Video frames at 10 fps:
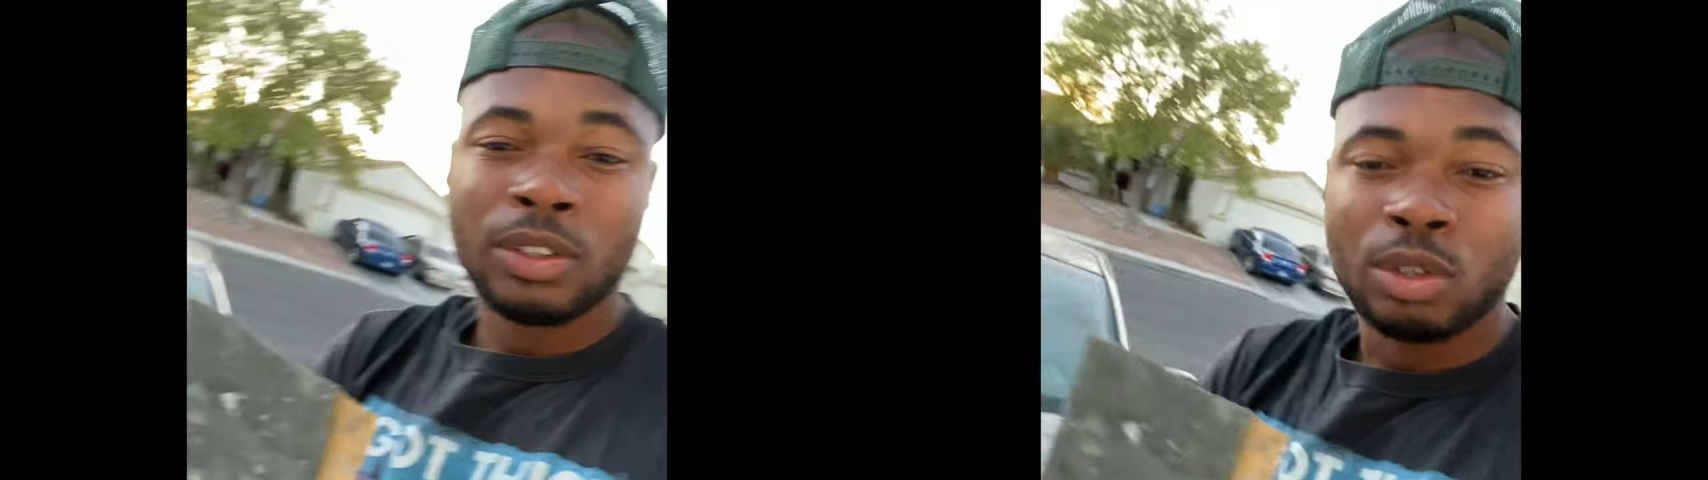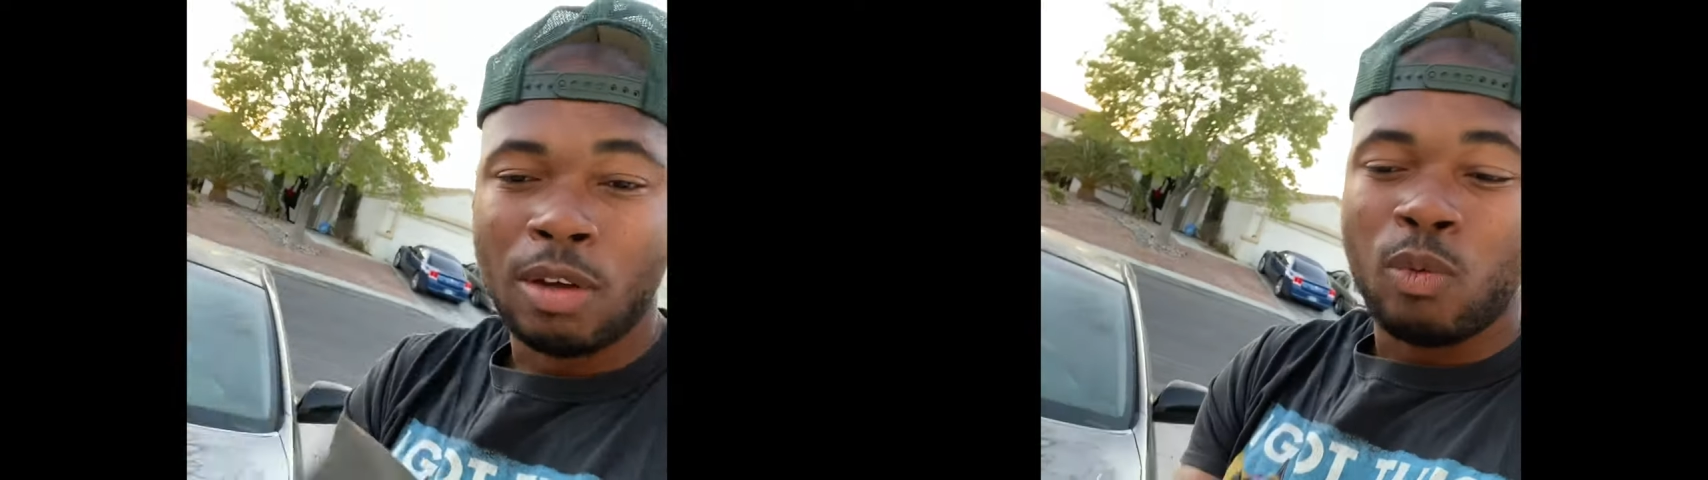
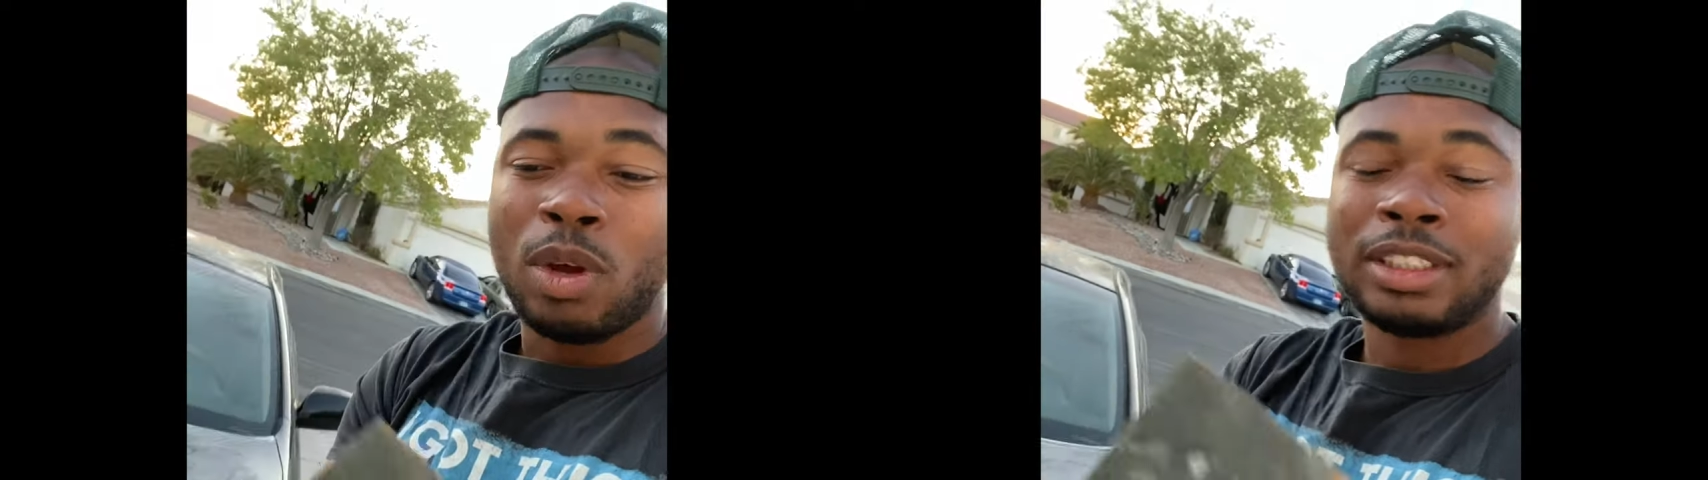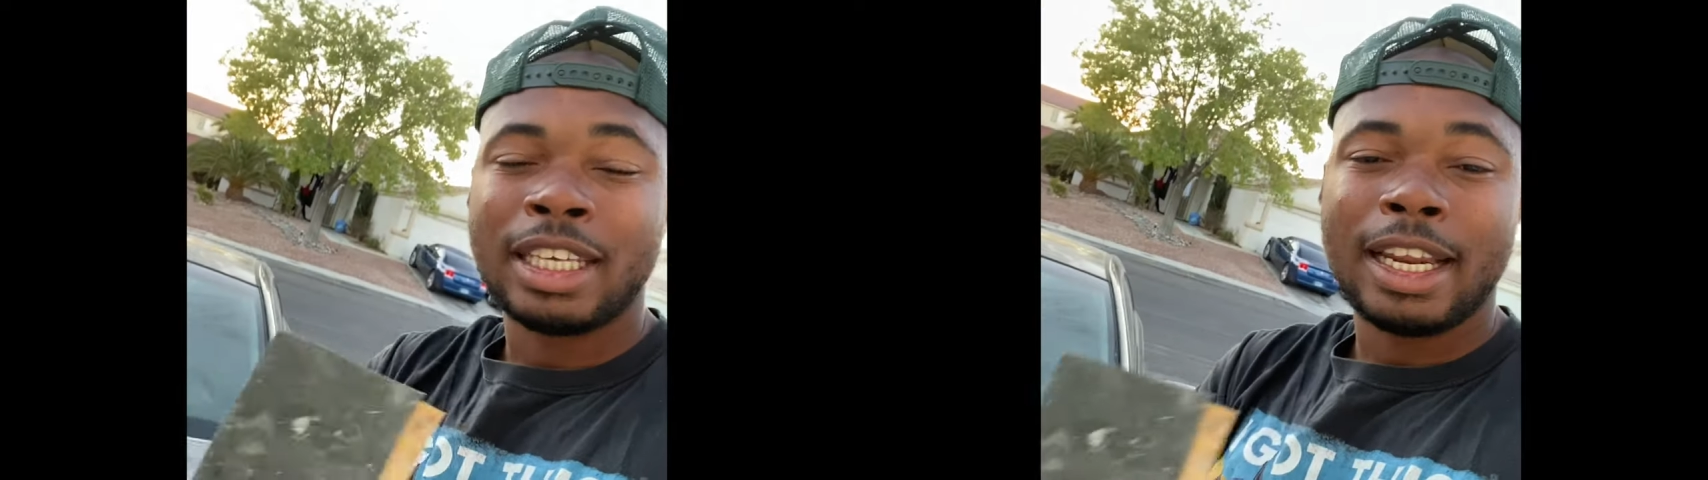So if
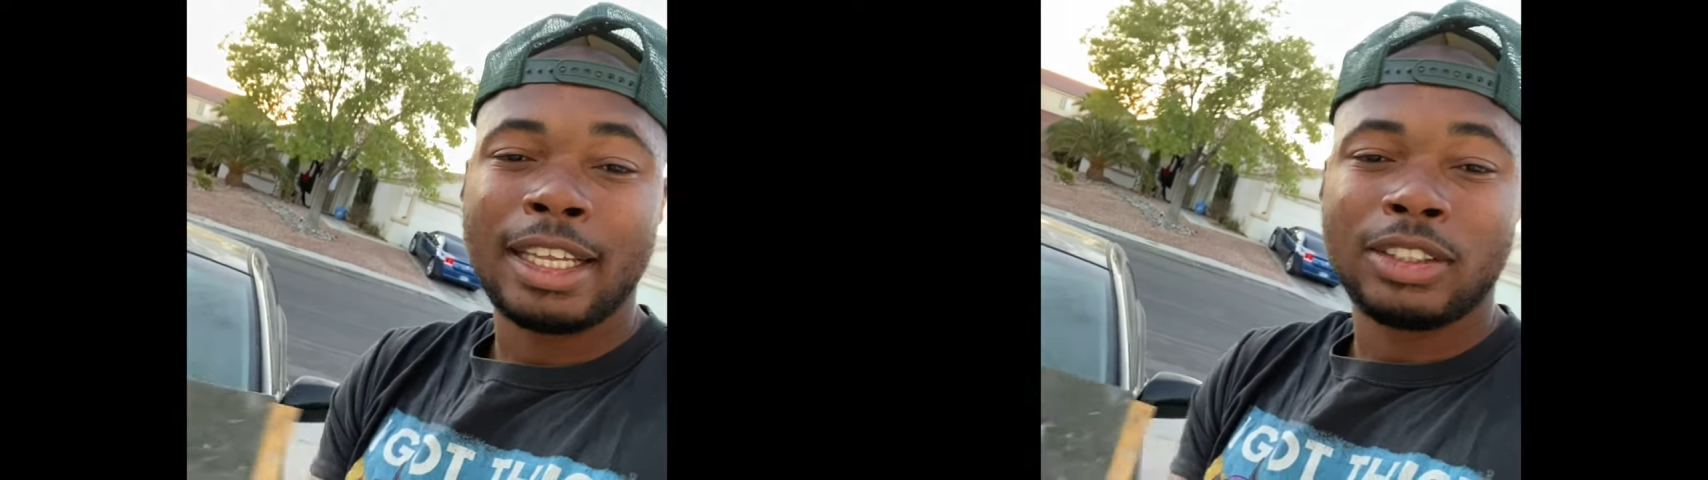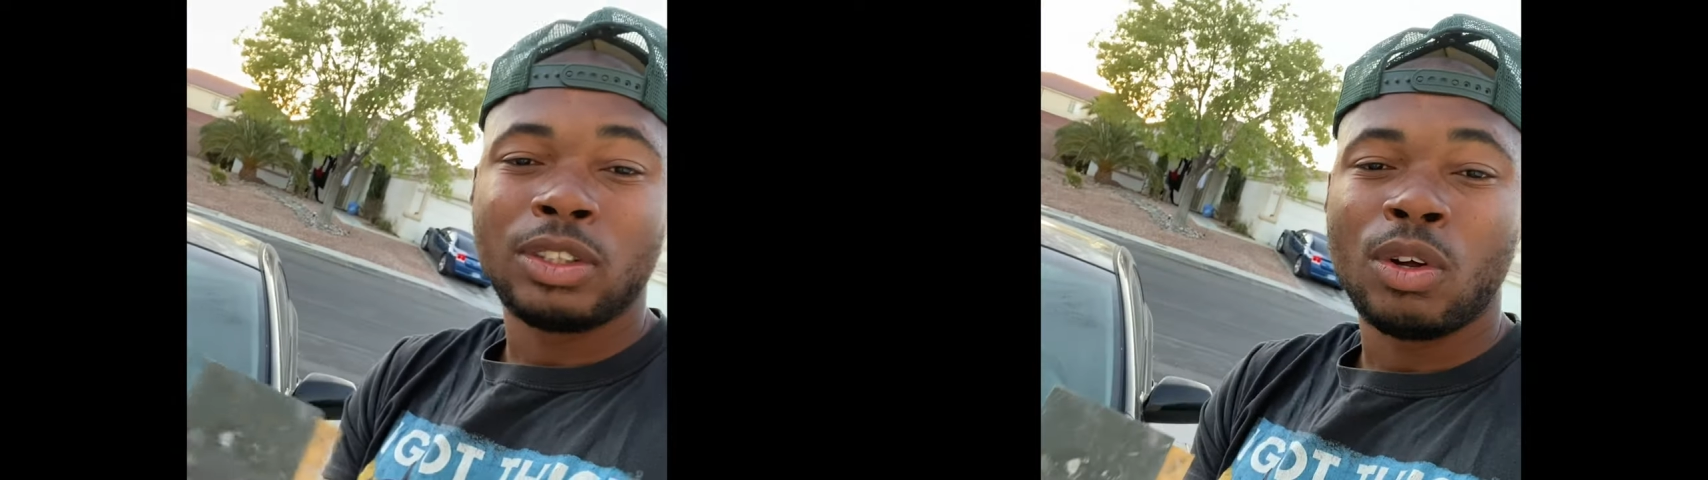one side
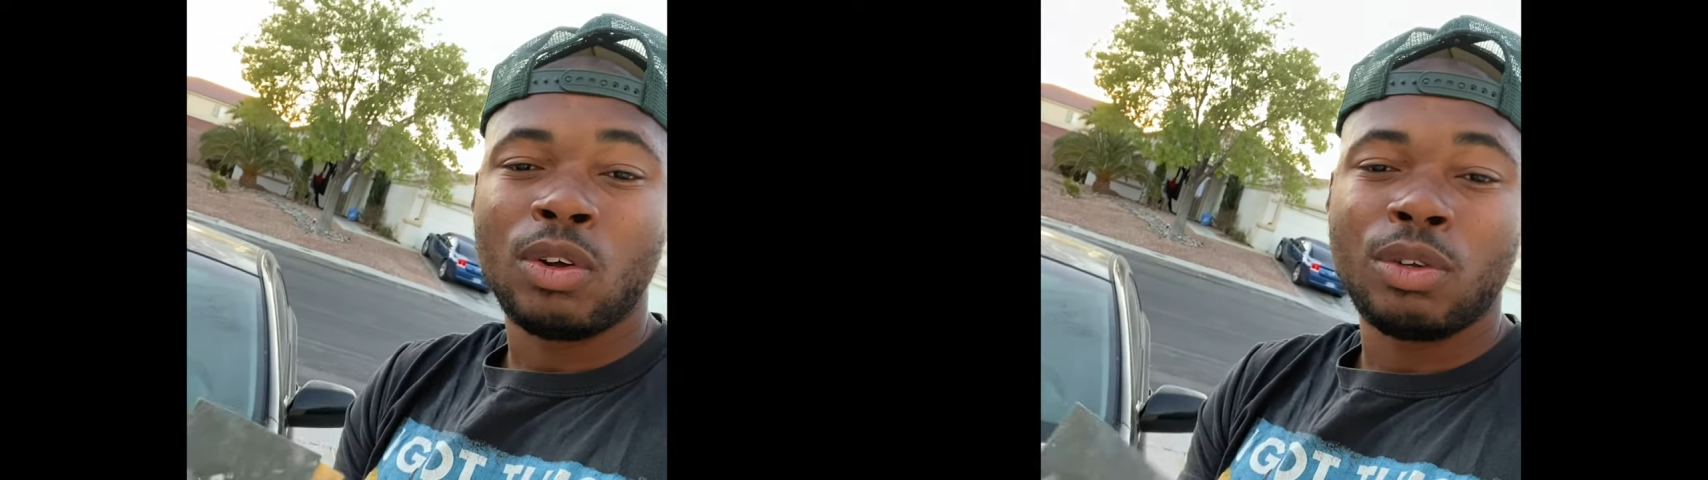gets dull,